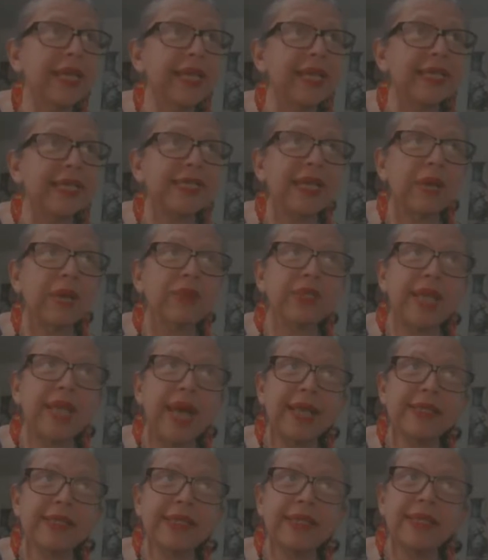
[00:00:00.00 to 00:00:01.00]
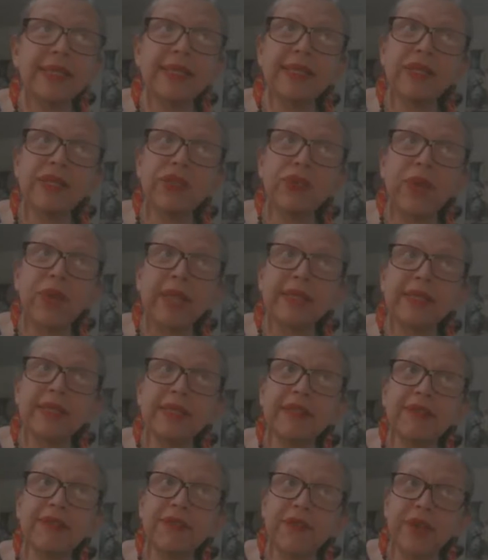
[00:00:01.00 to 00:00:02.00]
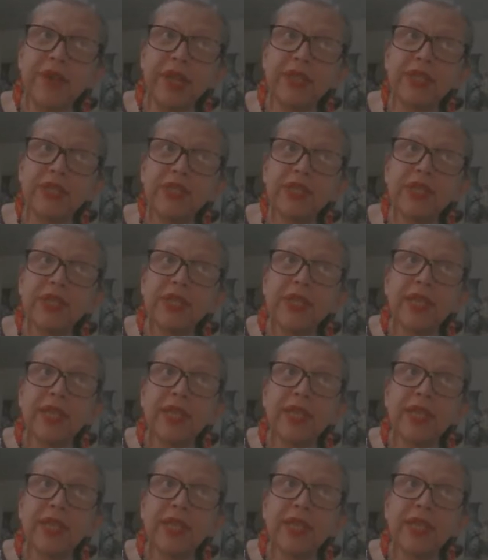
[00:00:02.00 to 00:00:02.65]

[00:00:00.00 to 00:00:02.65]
his audacity threatened the French,